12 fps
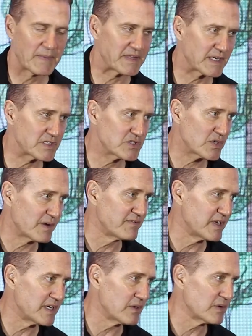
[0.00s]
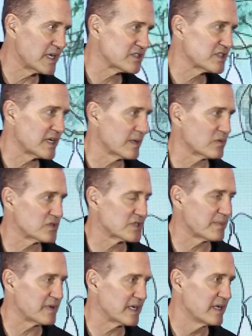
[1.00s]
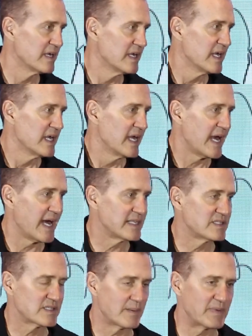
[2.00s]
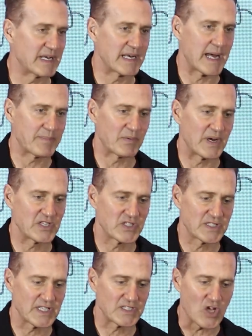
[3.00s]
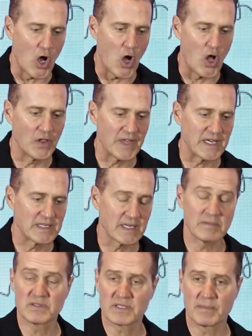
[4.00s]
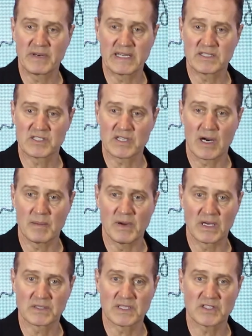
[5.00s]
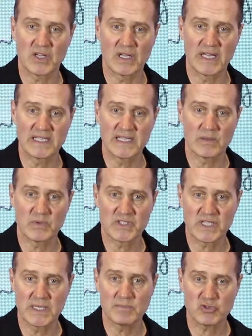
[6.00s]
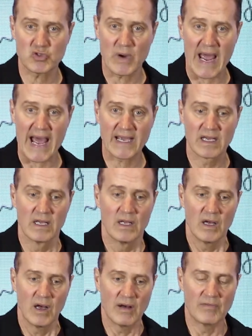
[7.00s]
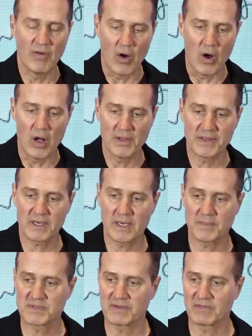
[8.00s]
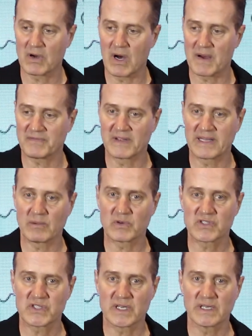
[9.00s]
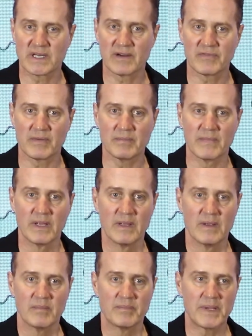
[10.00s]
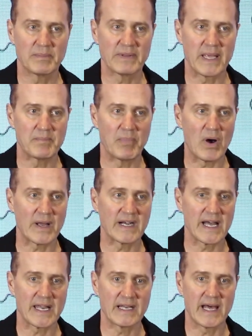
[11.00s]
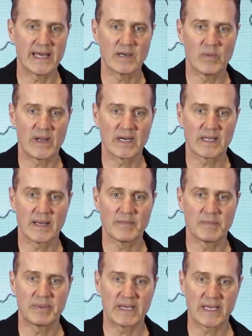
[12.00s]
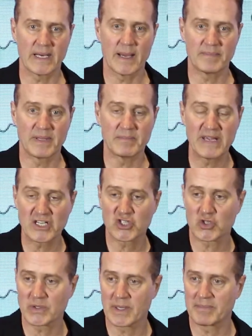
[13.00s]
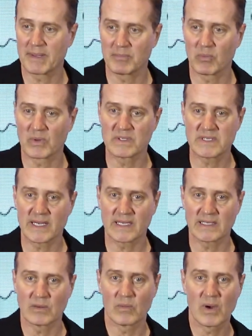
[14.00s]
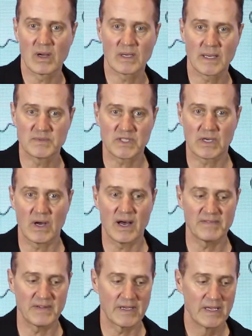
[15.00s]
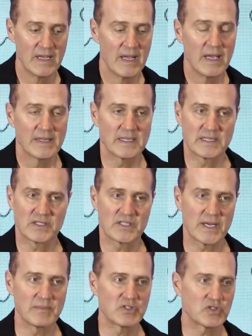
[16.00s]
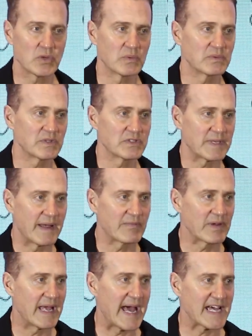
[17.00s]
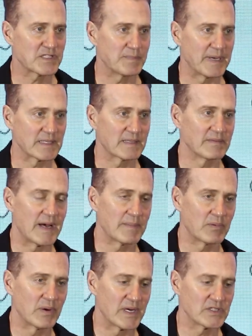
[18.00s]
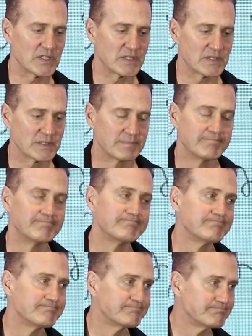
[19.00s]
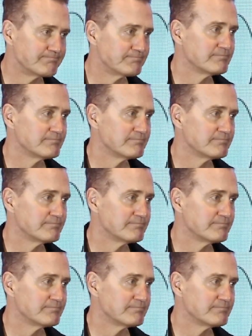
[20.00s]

I think I saw a video yesterday where somebody had somebody in operations, that's all they did, it was somebody at Starbucks. That's all they did was keep track of all the cups of coffee that were sitting there from people that bought it online and wanted to come and pick it up, to make sure that people weren't taking the wrong cups of coffee. I think the same is true with just every aspect of operations. Yep.